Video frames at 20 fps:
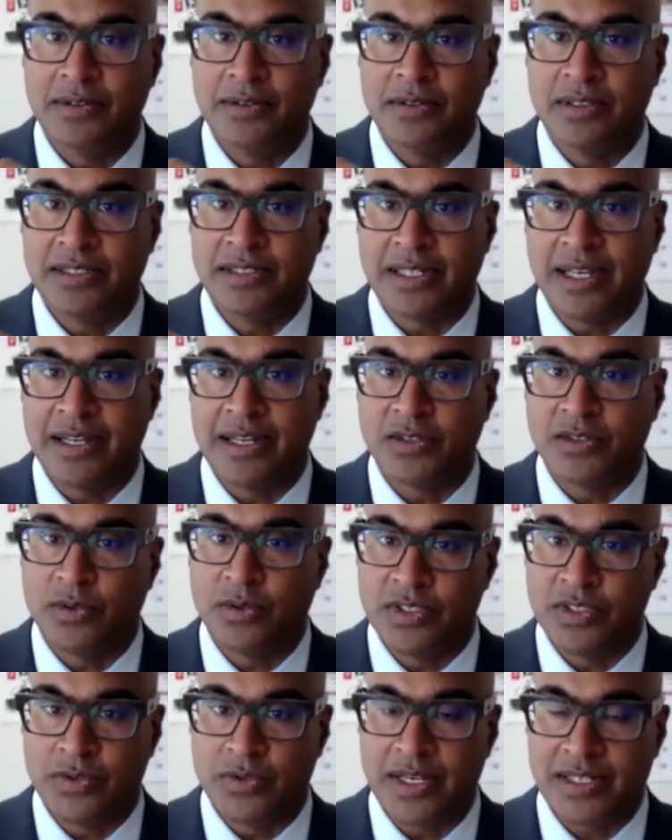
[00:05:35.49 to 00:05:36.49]
designed to
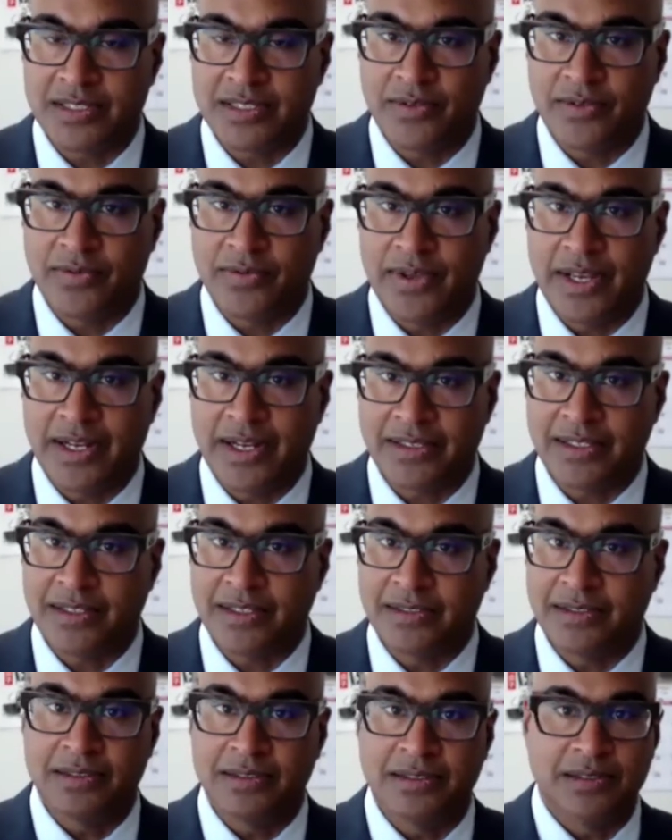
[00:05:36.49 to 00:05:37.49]
address the fact that
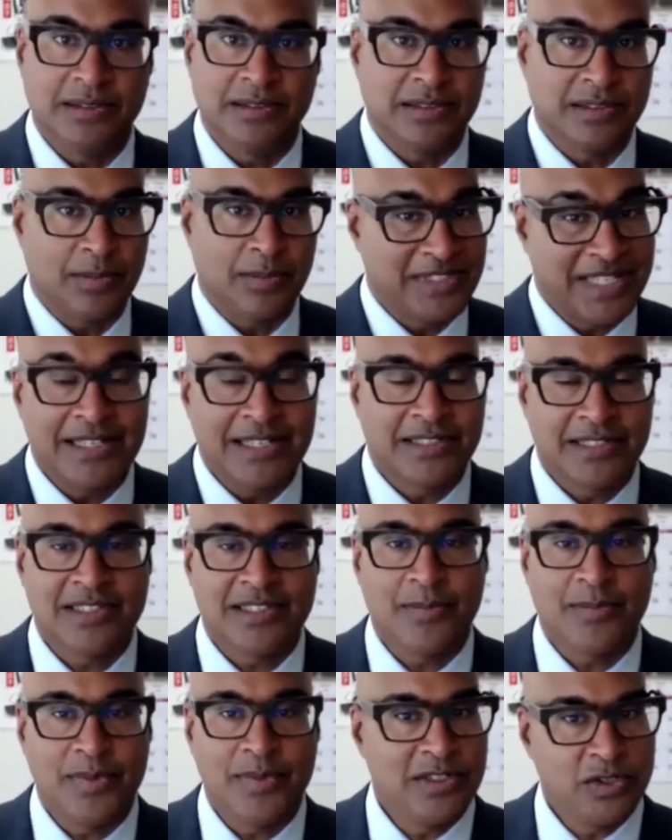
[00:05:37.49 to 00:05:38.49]
some sentences
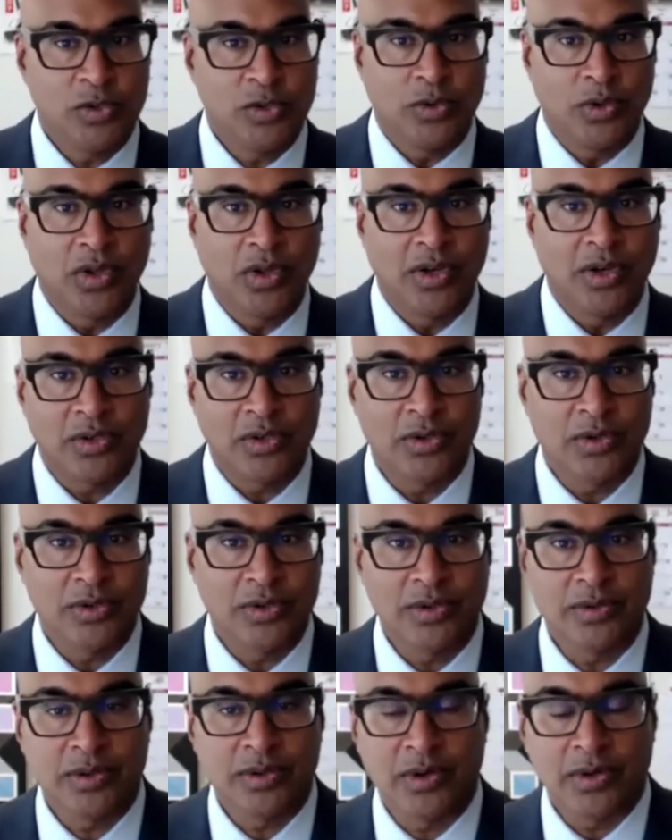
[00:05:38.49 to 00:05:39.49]
have been too long
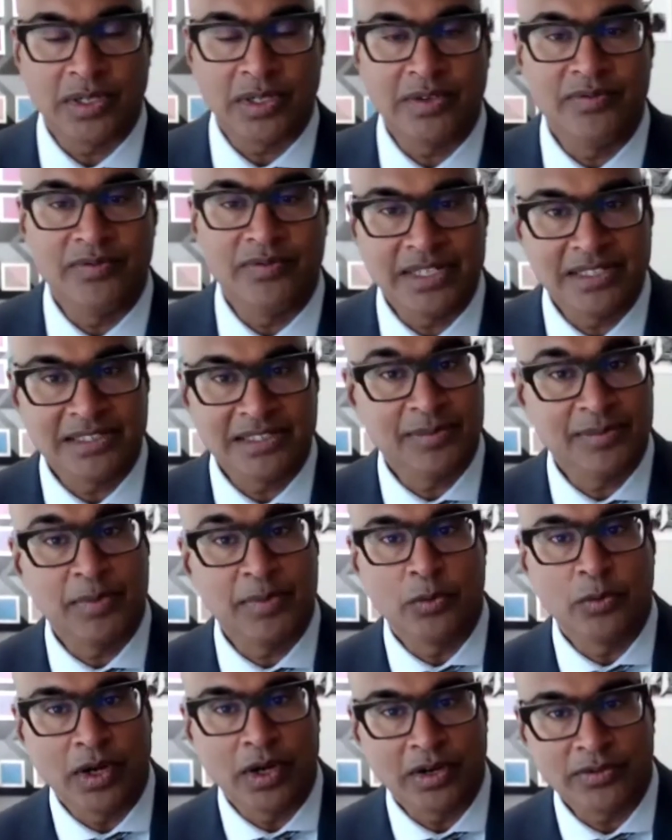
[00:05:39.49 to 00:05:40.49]
or convictions have
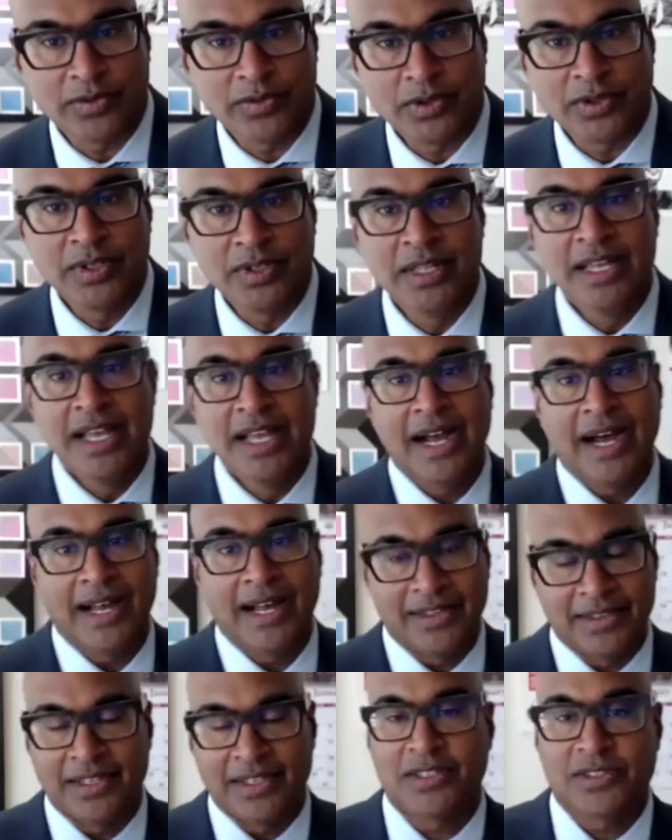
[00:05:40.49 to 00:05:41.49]
been wrongful,
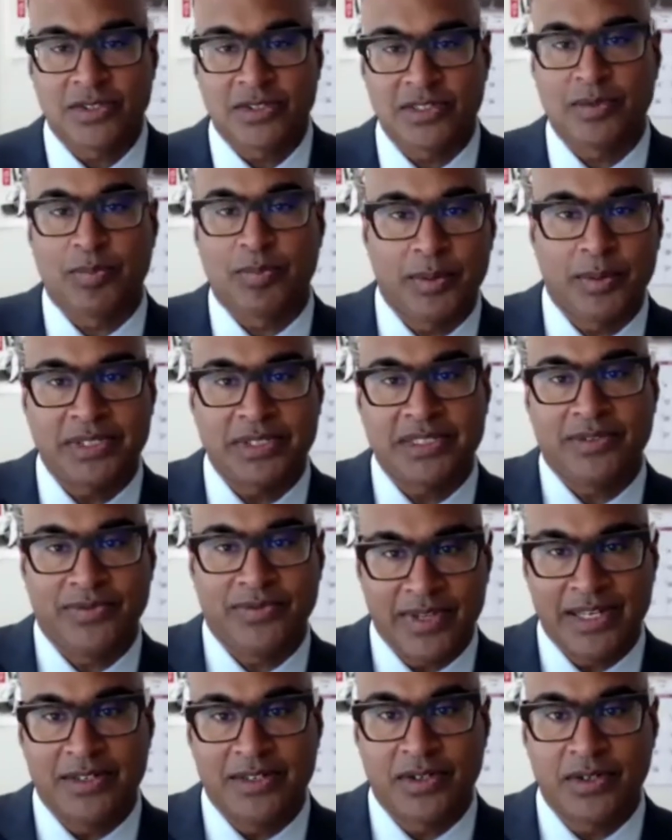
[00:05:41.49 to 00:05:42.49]
unless there's a public
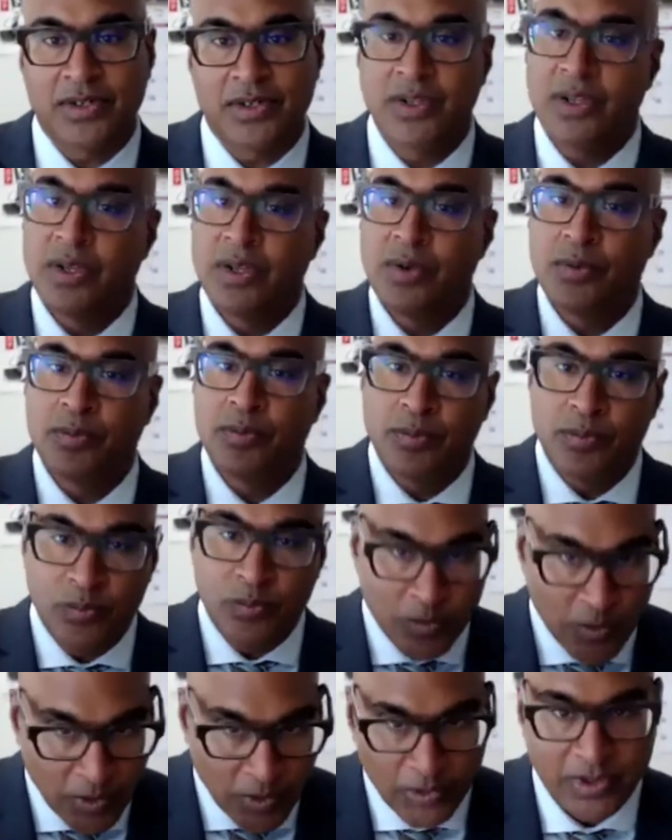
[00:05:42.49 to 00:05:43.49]
defender
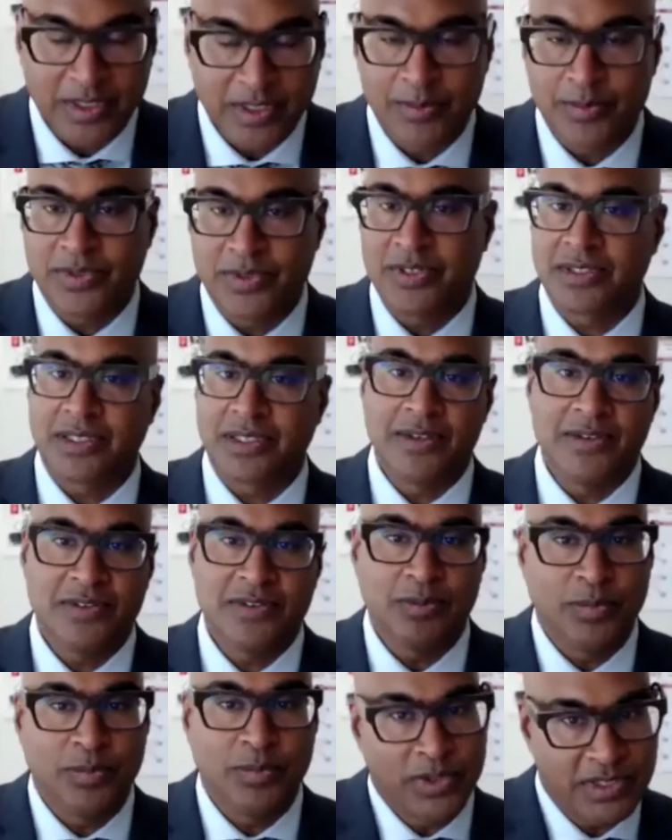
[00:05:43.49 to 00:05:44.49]
rolling up their sleeves
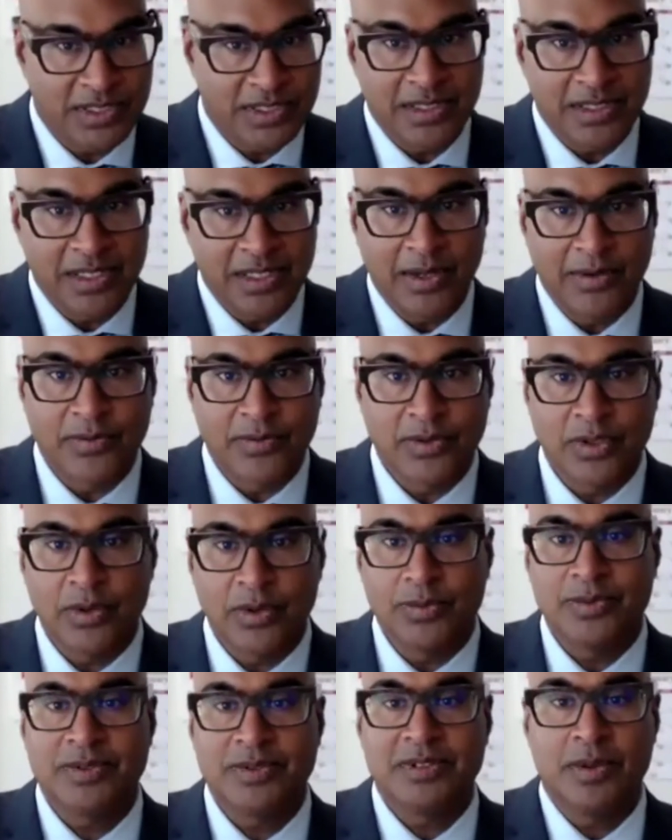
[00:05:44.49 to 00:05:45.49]
and pushing the
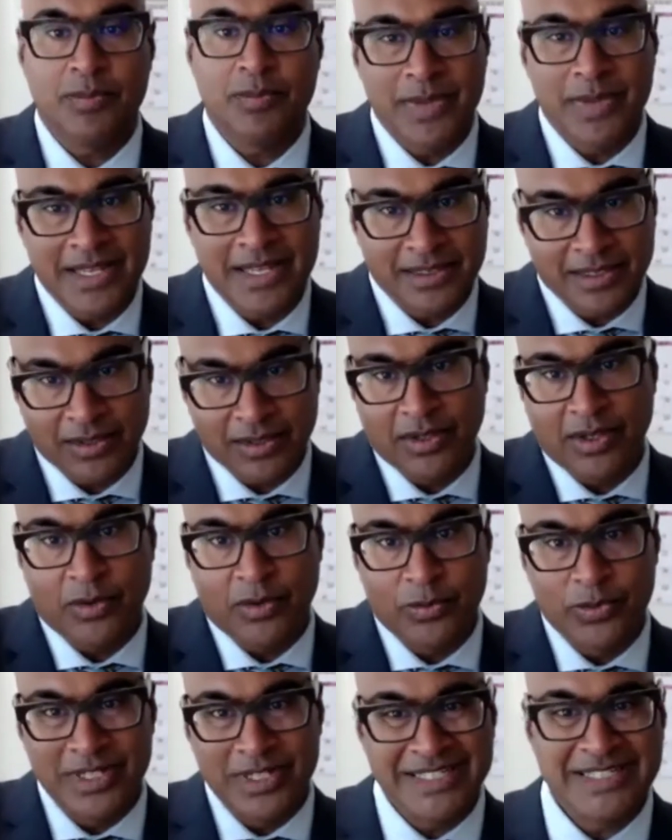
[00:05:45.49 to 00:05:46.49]
envelope to make the
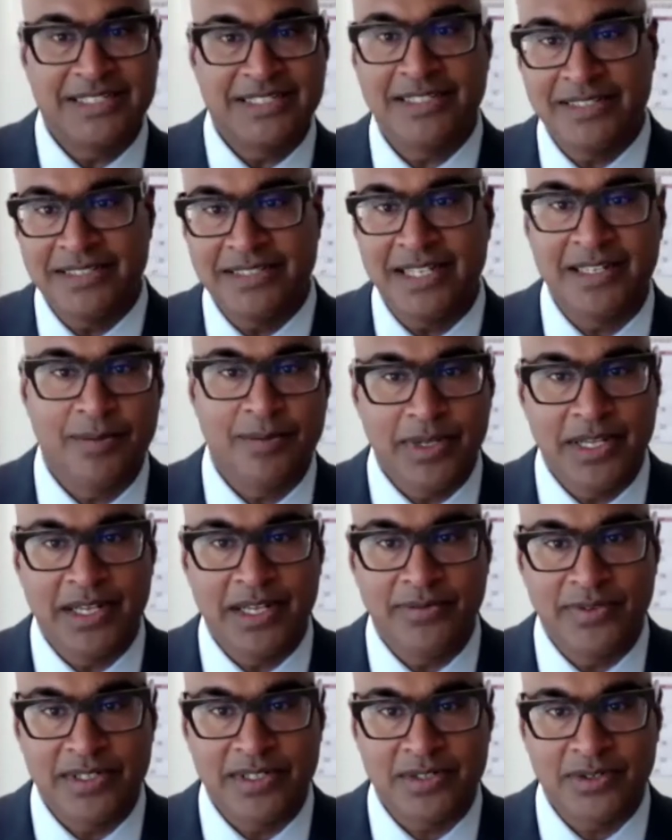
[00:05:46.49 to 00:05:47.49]
law reach its intended
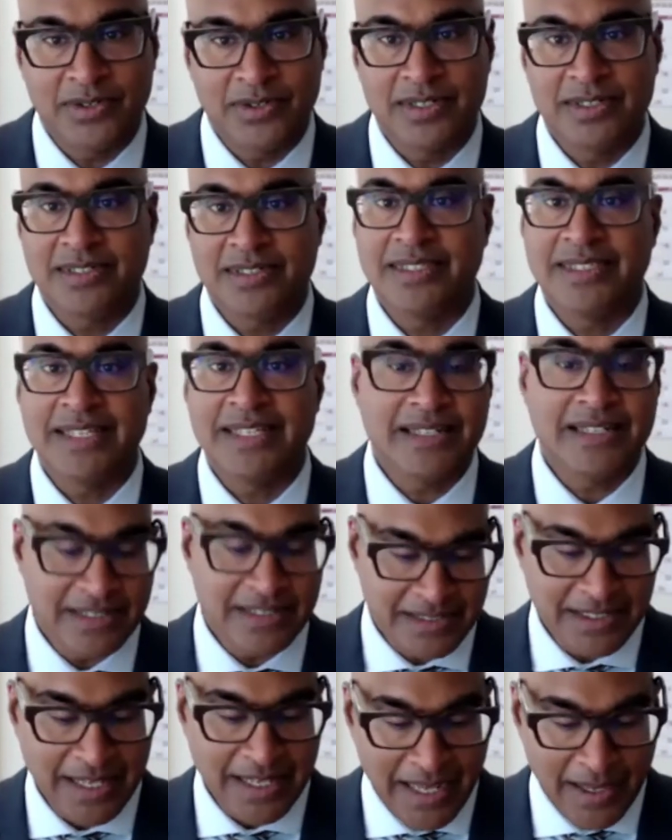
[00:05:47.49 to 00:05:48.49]
beneficiaries, that
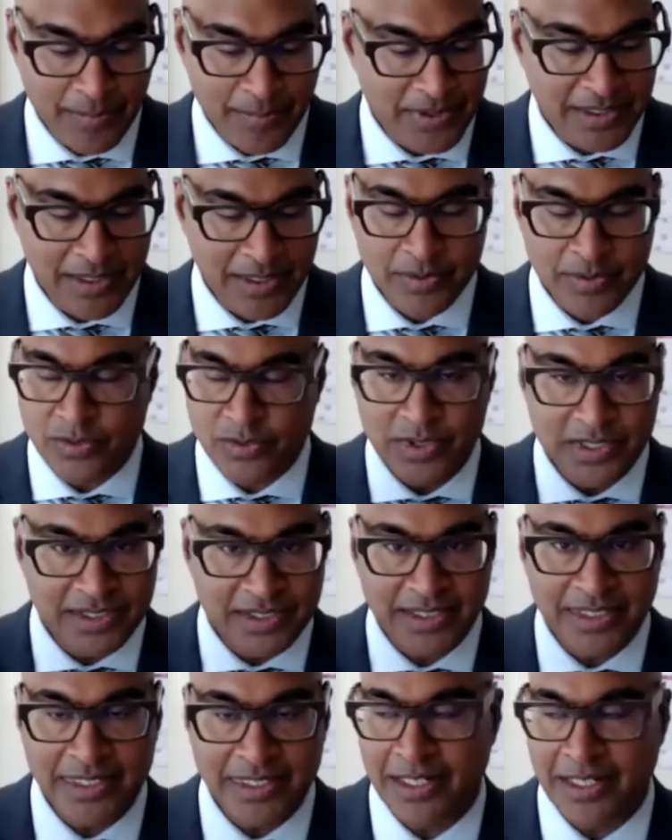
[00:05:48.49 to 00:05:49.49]
doesn't happen. I was
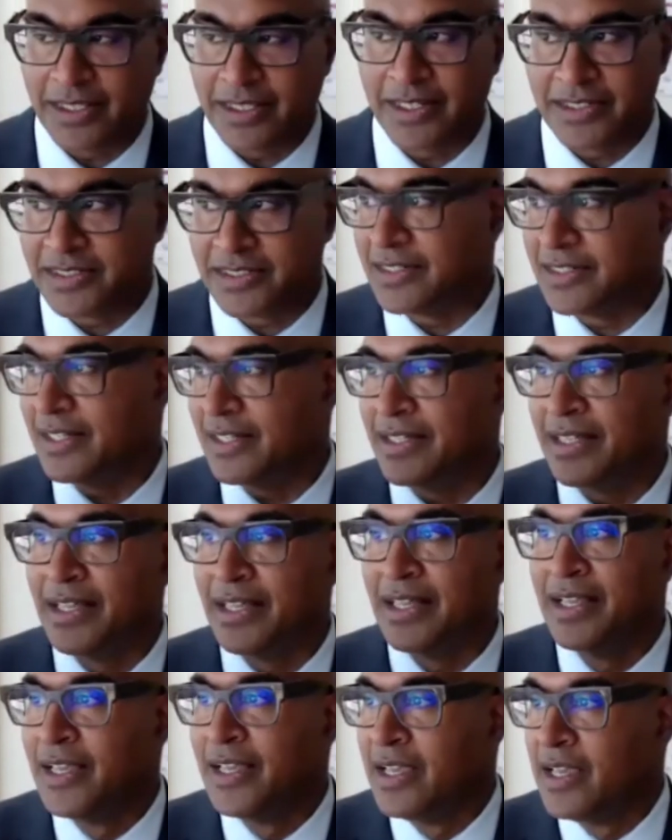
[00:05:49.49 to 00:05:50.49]
recently at a luncheon and
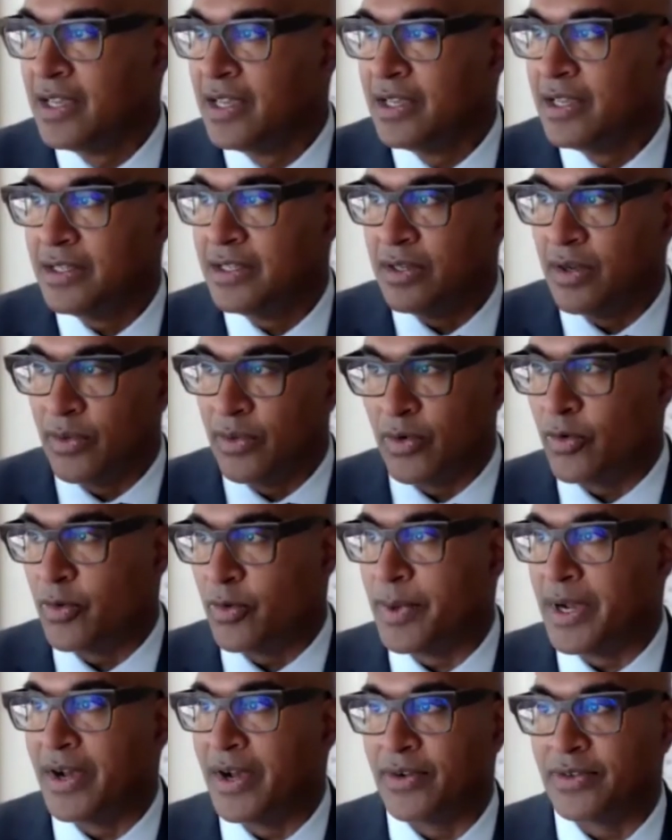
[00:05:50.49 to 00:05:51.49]
there were
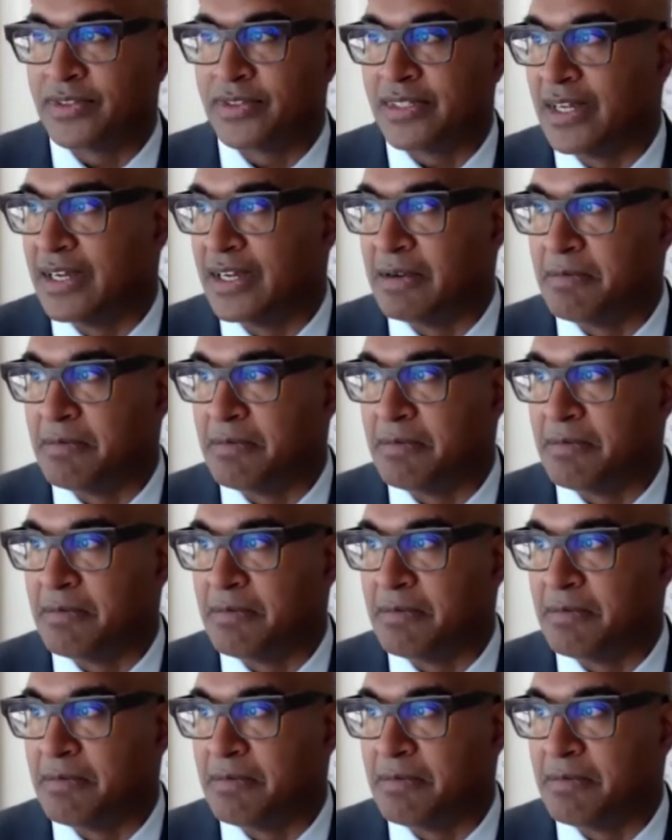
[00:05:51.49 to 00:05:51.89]
about